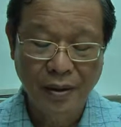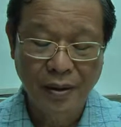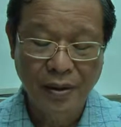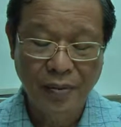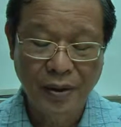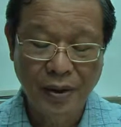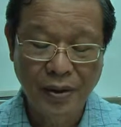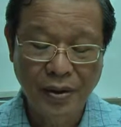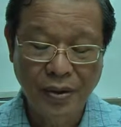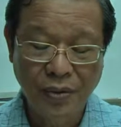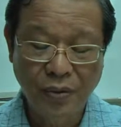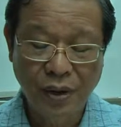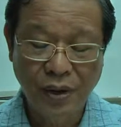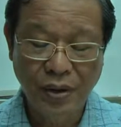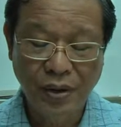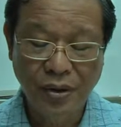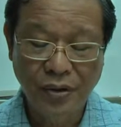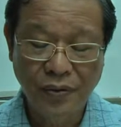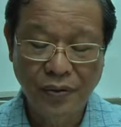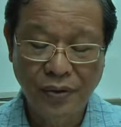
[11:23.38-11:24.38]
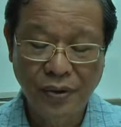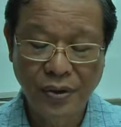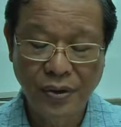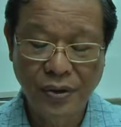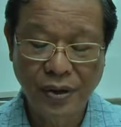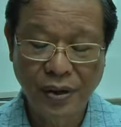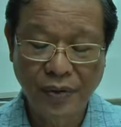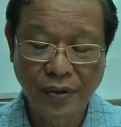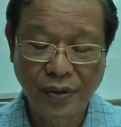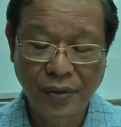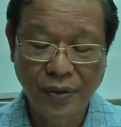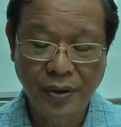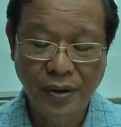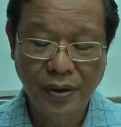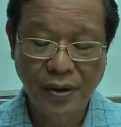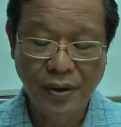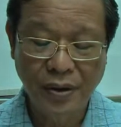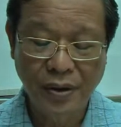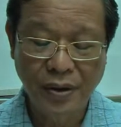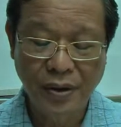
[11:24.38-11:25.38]
the Blessed One is
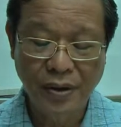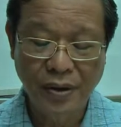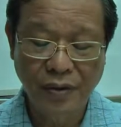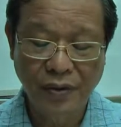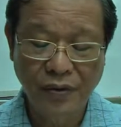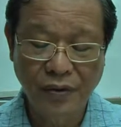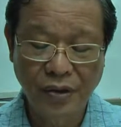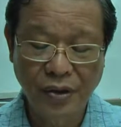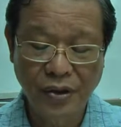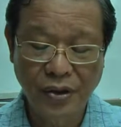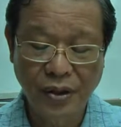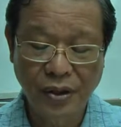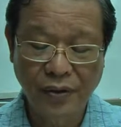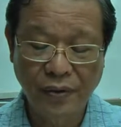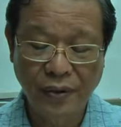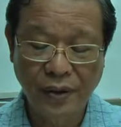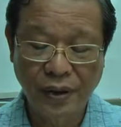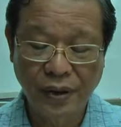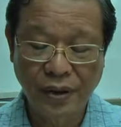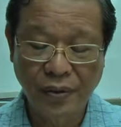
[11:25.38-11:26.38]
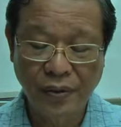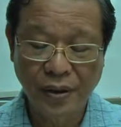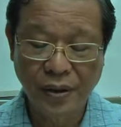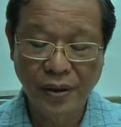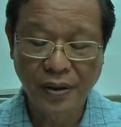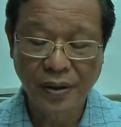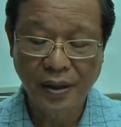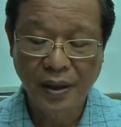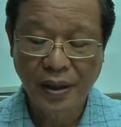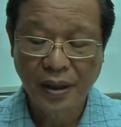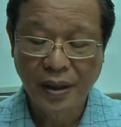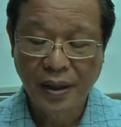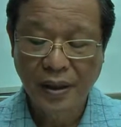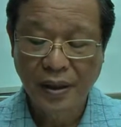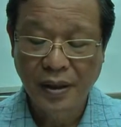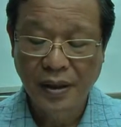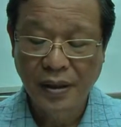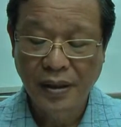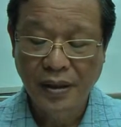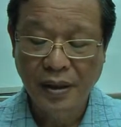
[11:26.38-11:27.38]
the fully self-awakened one.
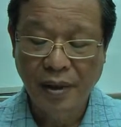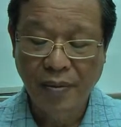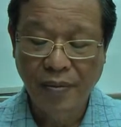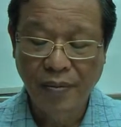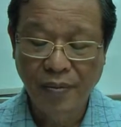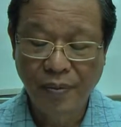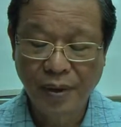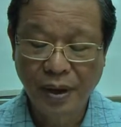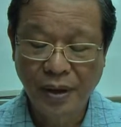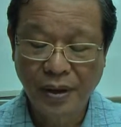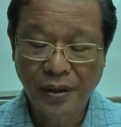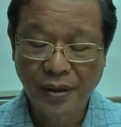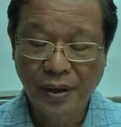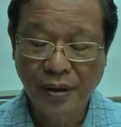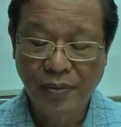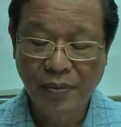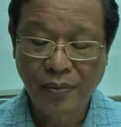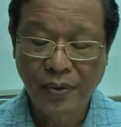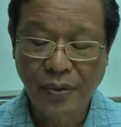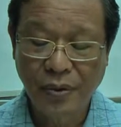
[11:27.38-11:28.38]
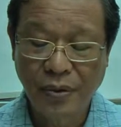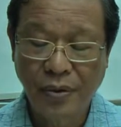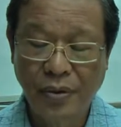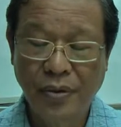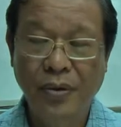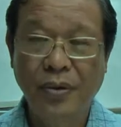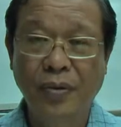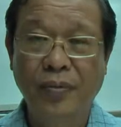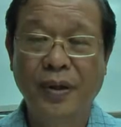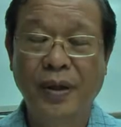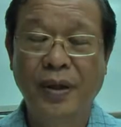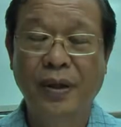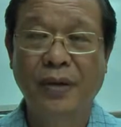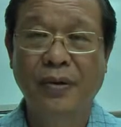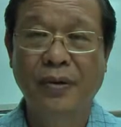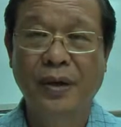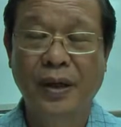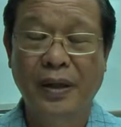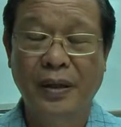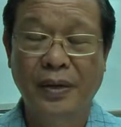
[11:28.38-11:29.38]
Samma Sambuddho
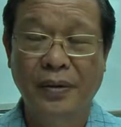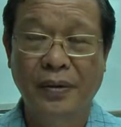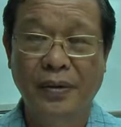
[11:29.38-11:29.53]
Bhagava.